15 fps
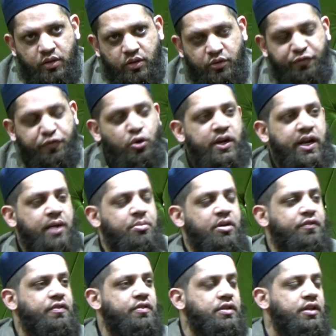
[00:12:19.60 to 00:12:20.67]
The full name
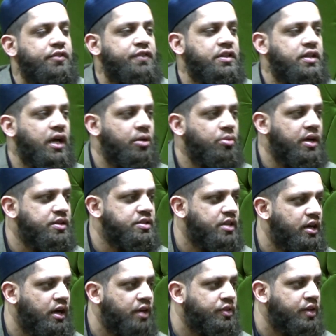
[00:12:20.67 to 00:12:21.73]
of the Fatawa is
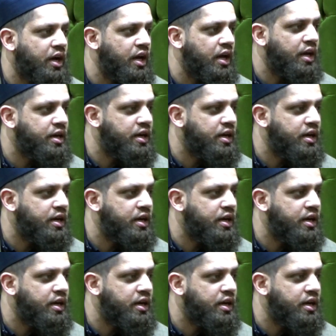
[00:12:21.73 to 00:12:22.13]
Al-Ataya